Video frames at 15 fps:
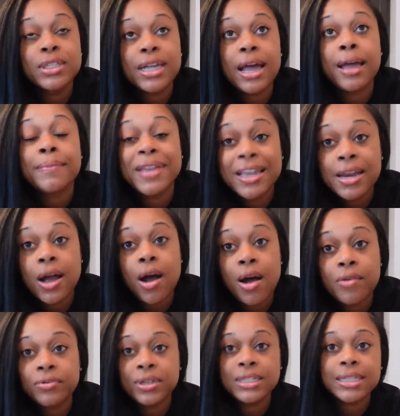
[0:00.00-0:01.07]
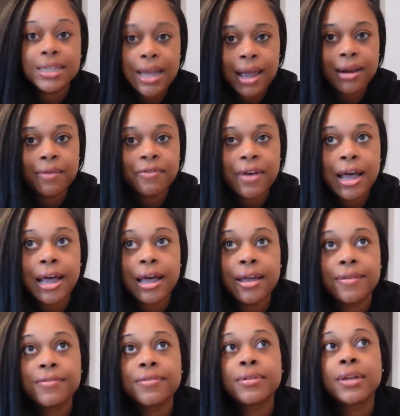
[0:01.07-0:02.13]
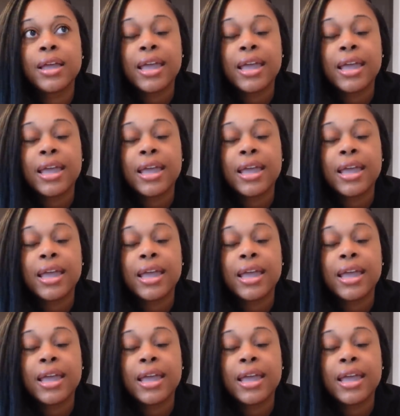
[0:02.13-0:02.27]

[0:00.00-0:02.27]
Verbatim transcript: time in the office, nine to five,